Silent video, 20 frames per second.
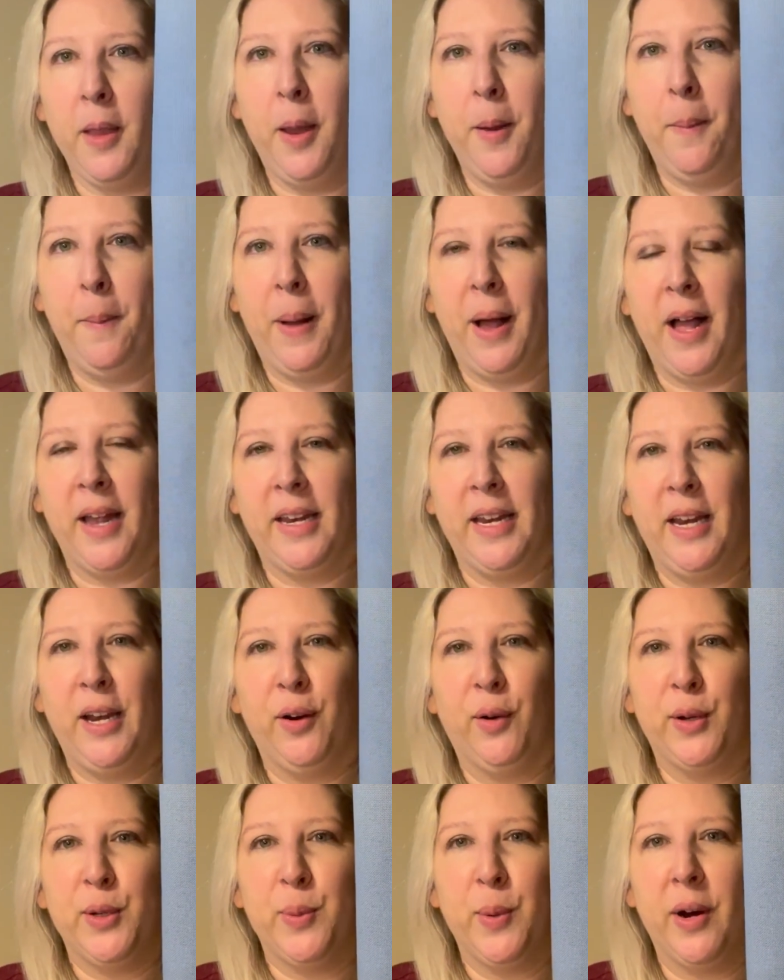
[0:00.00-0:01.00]
But
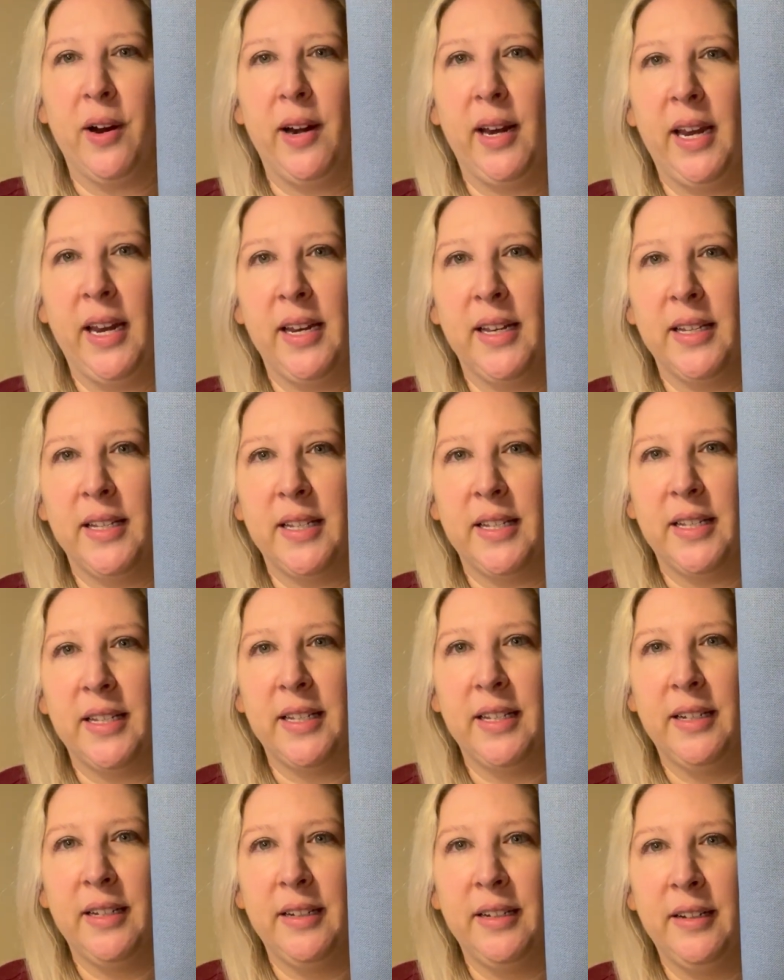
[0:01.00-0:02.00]
here is where it is.
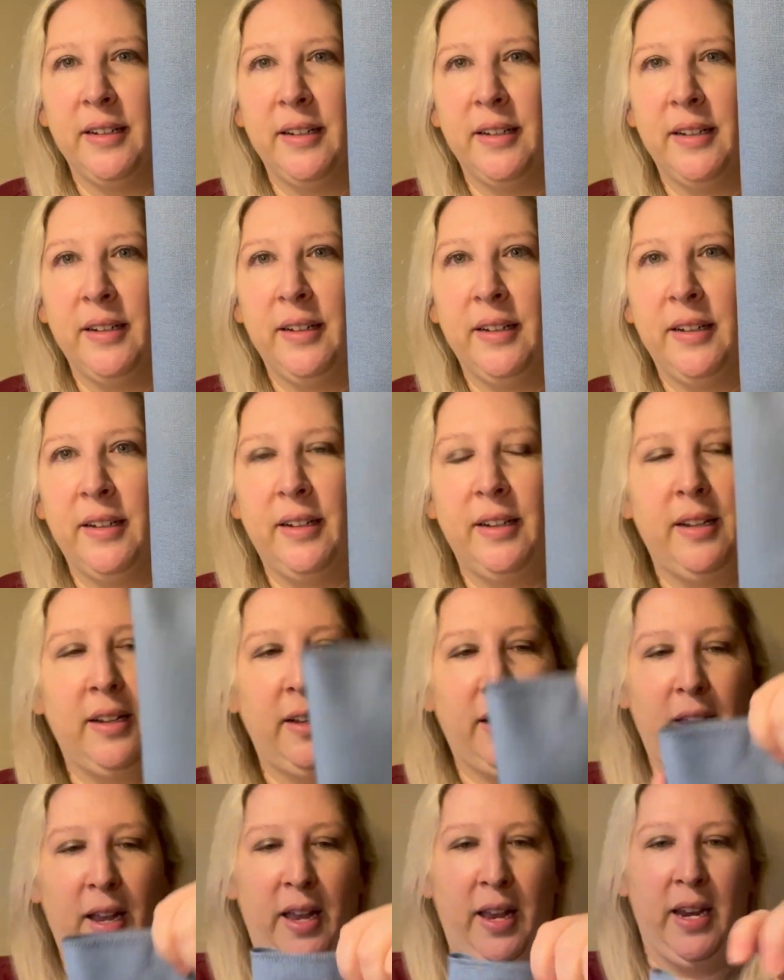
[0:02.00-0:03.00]

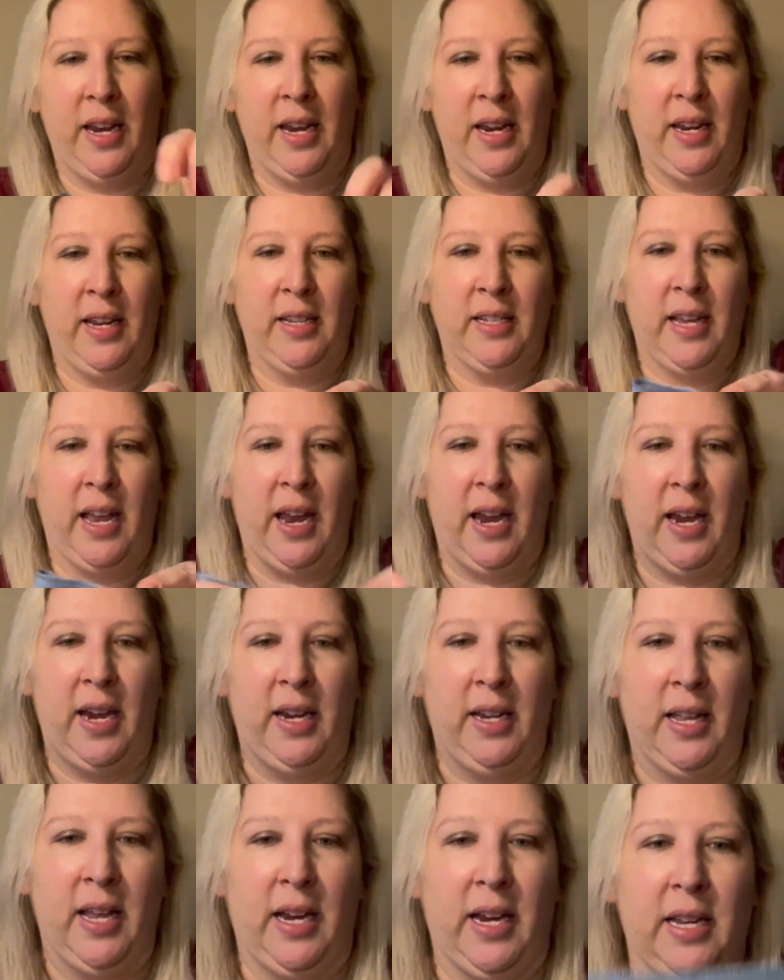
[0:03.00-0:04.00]
And it is
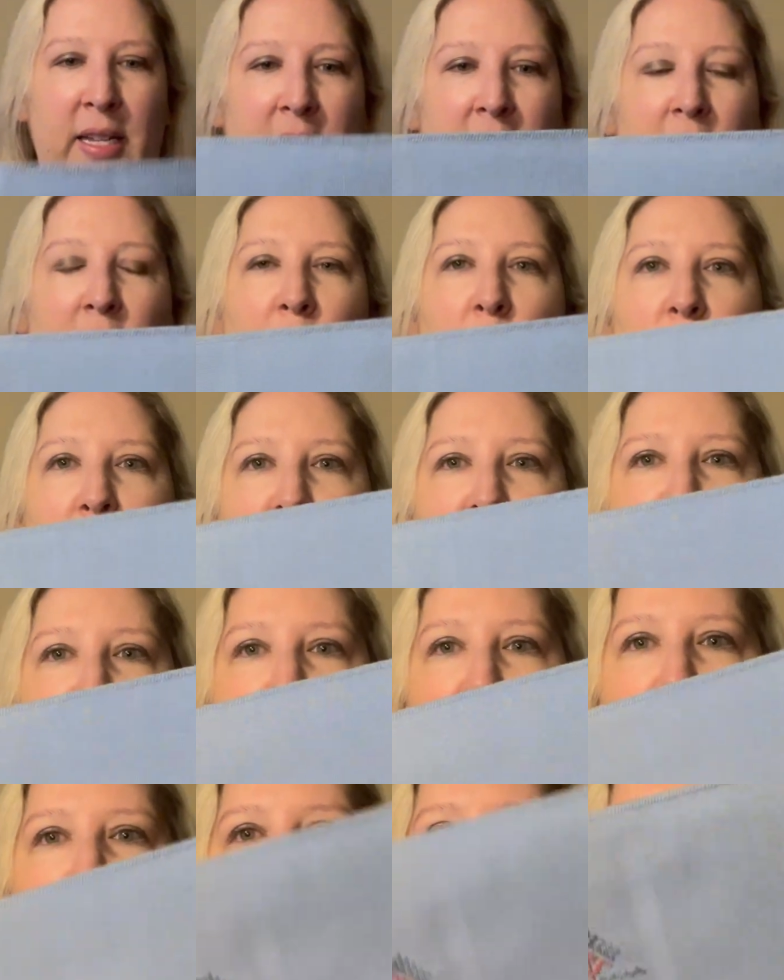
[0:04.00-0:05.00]
like I said, a long
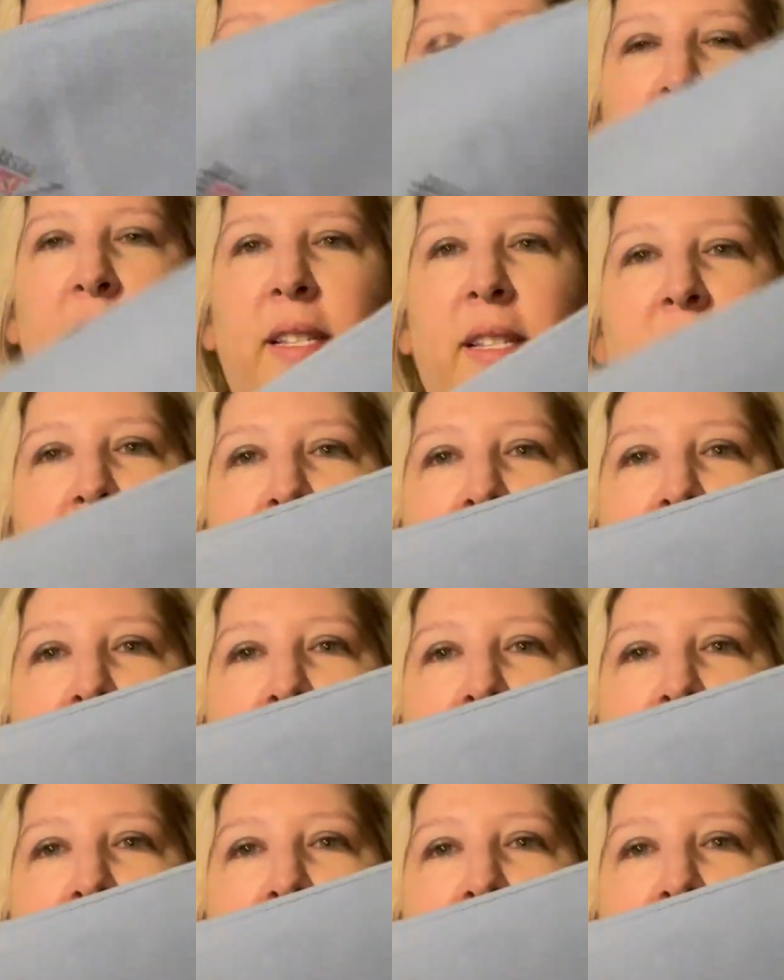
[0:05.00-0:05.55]
skinny piece. And I